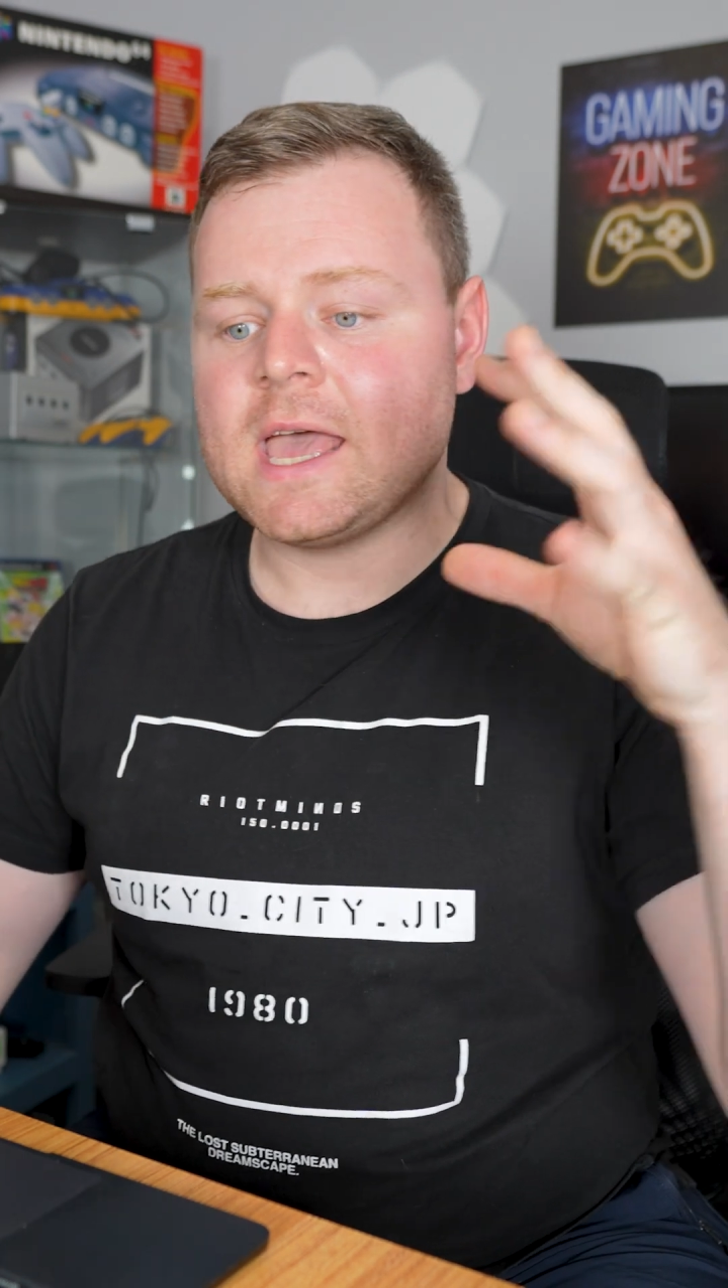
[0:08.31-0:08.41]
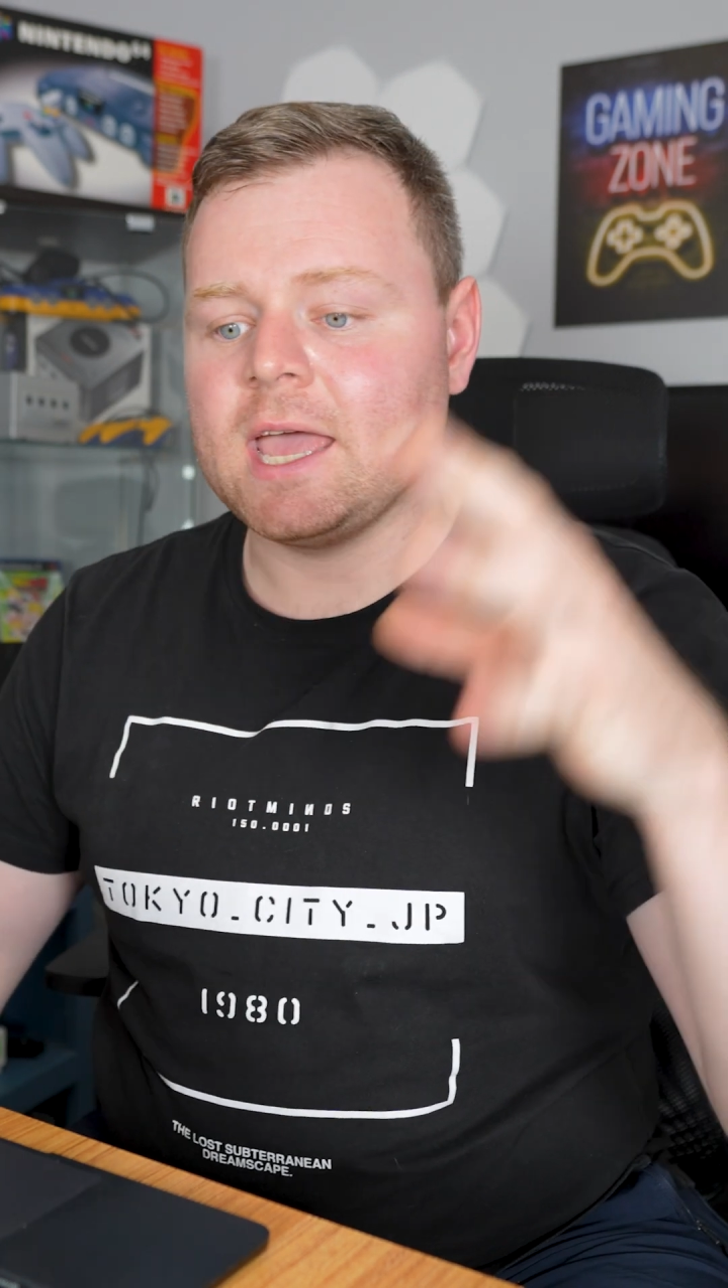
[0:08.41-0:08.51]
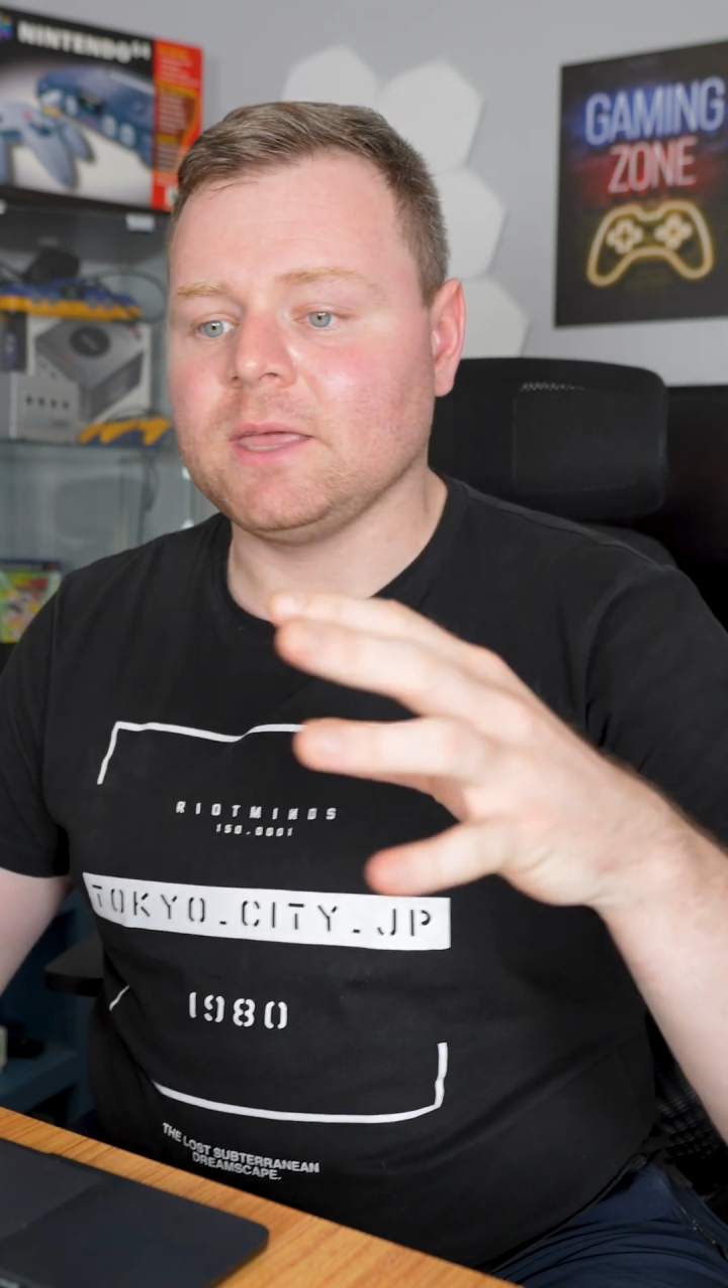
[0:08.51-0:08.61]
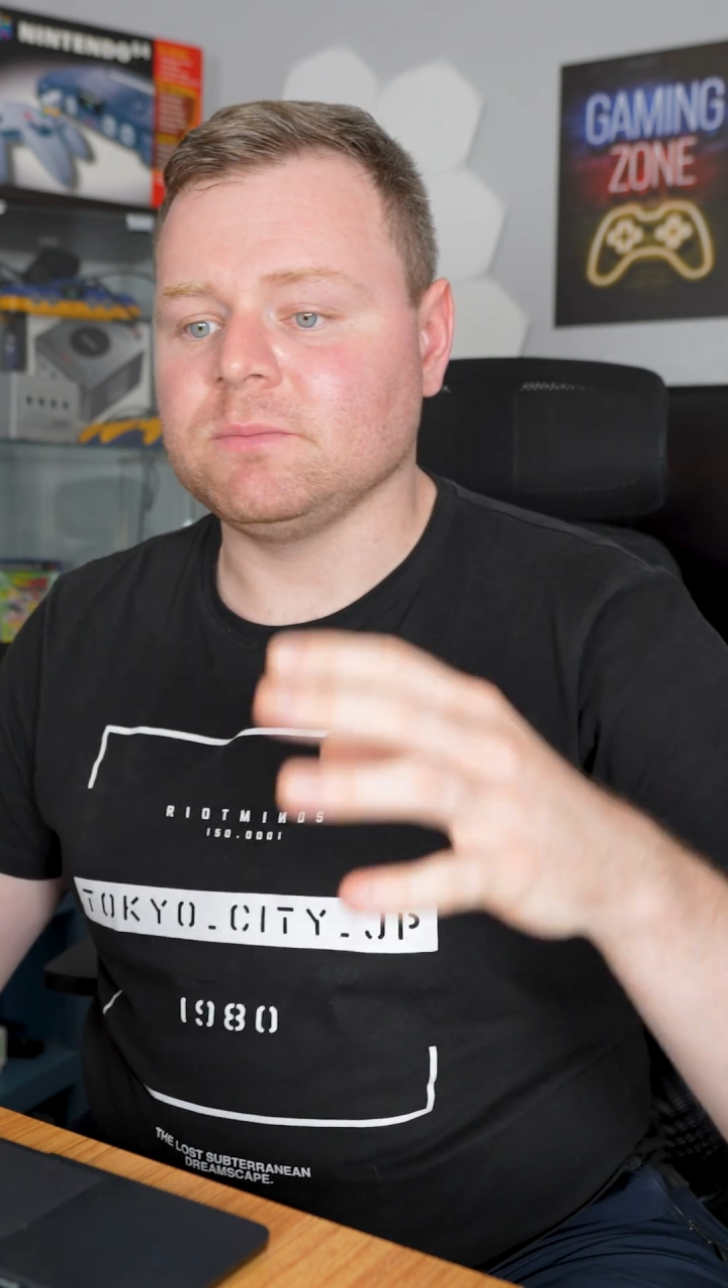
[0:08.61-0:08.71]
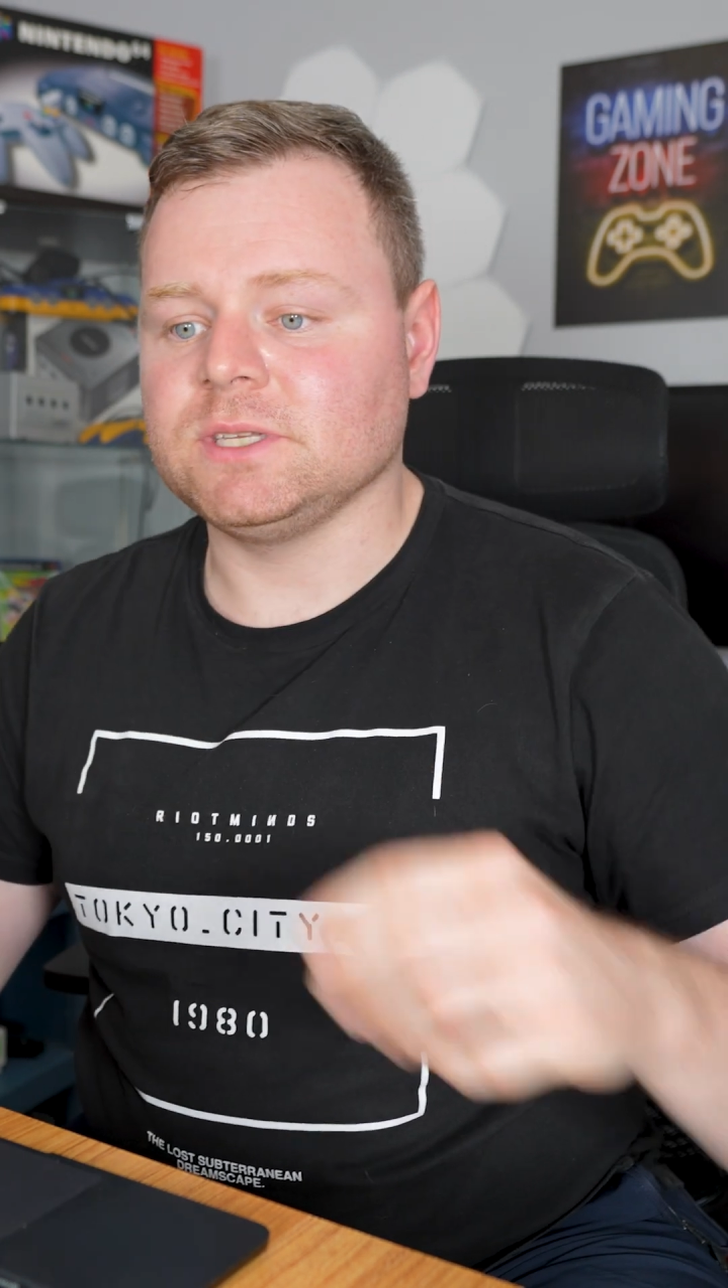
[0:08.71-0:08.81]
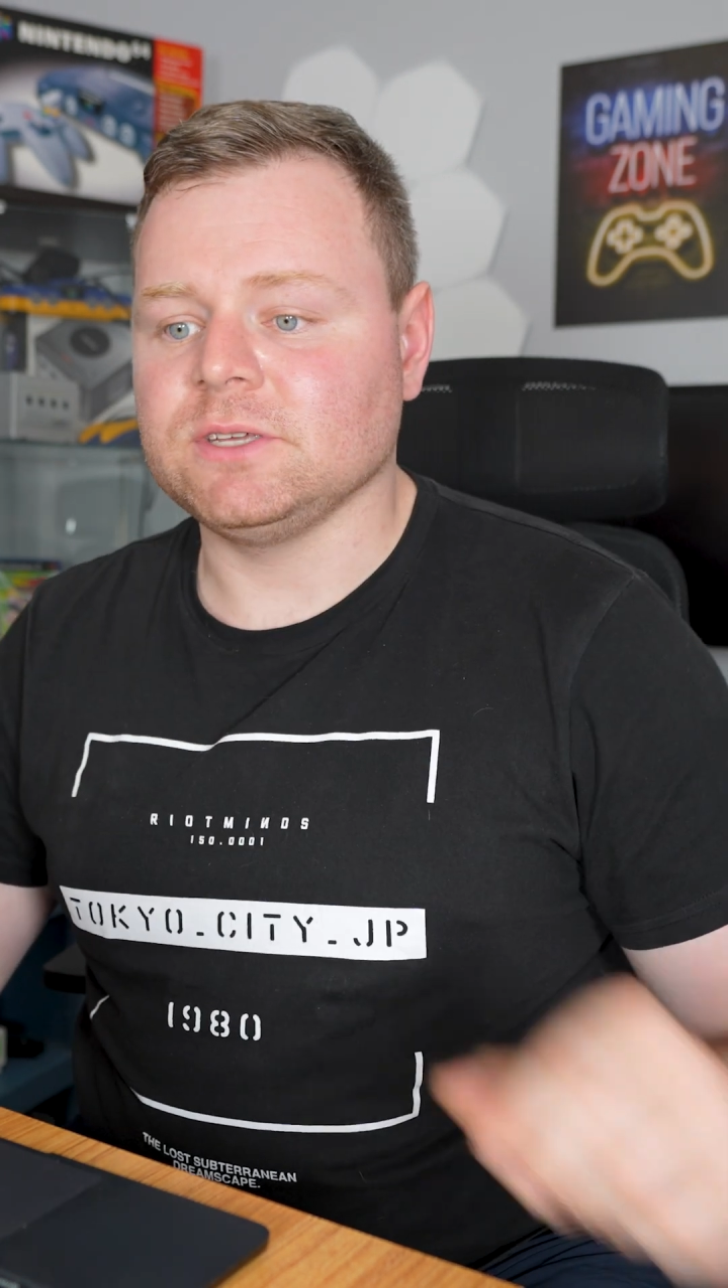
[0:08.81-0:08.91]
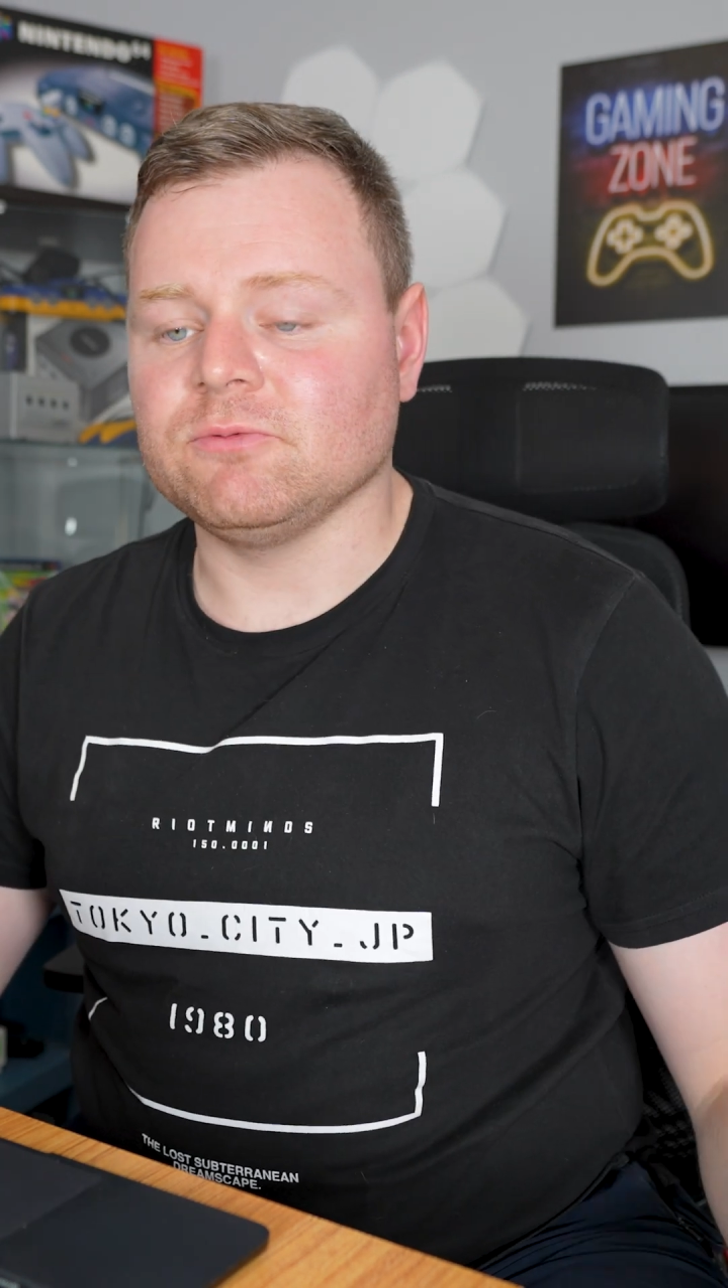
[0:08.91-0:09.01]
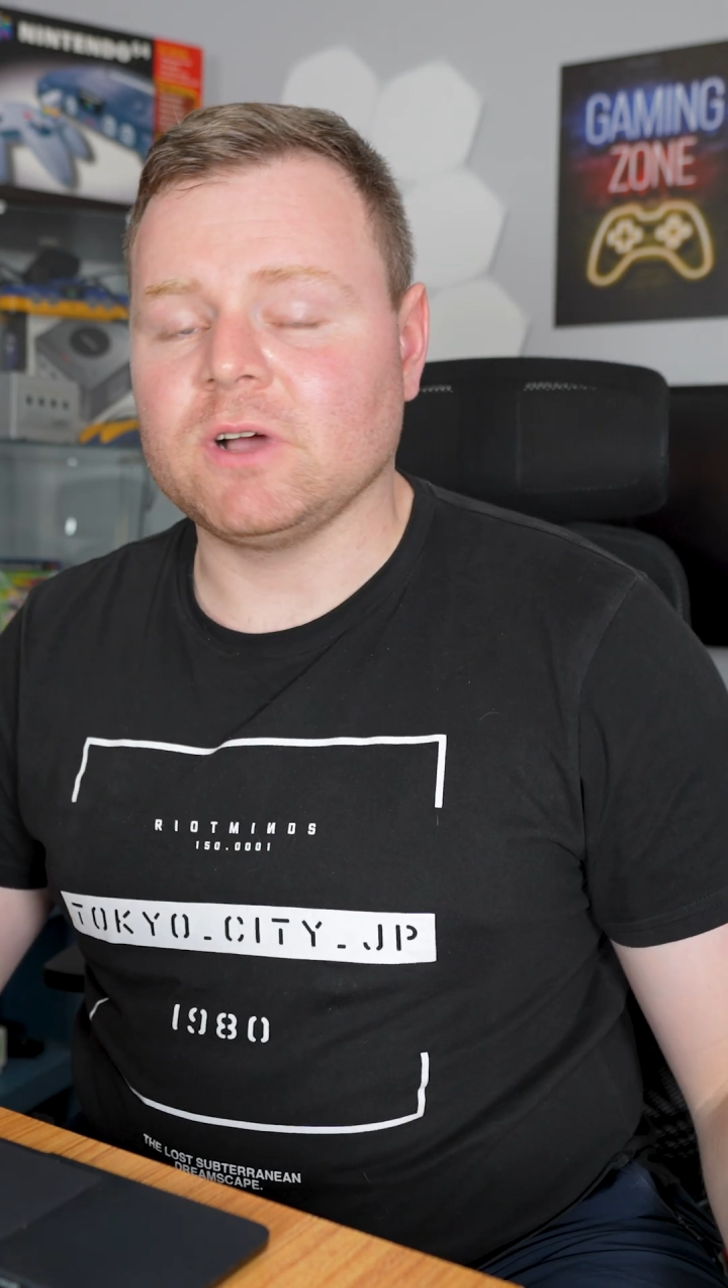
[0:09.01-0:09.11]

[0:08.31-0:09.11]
AMD